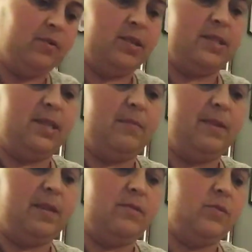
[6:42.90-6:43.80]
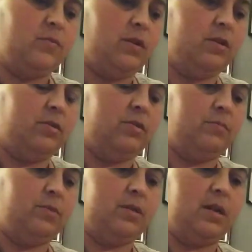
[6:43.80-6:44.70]
a stem in there as well. So
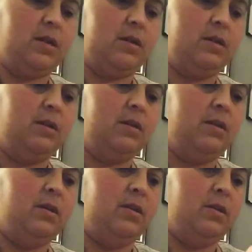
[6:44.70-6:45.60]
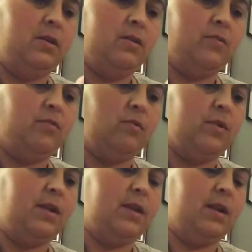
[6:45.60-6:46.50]
I'm just kind of
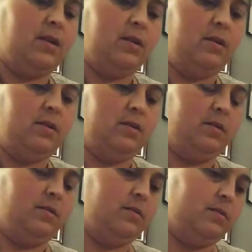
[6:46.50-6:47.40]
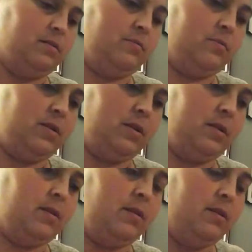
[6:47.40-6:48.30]
throwing in there.
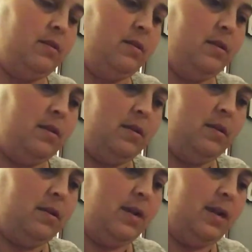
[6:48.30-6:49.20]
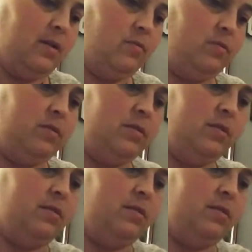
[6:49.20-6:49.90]
Okay. Now,